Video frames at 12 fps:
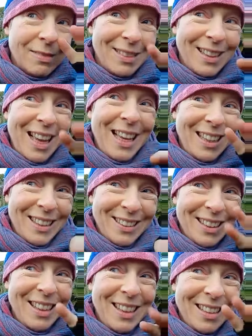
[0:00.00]
hey,
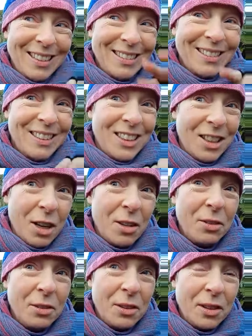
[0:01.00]
did you know?
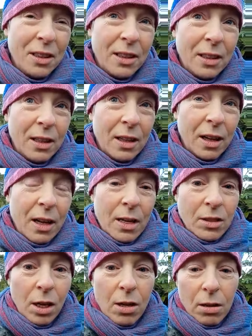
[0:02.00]

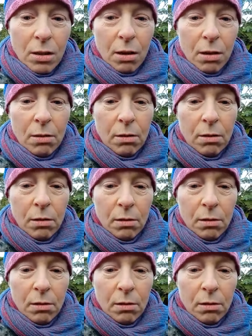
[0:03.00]
So you can go,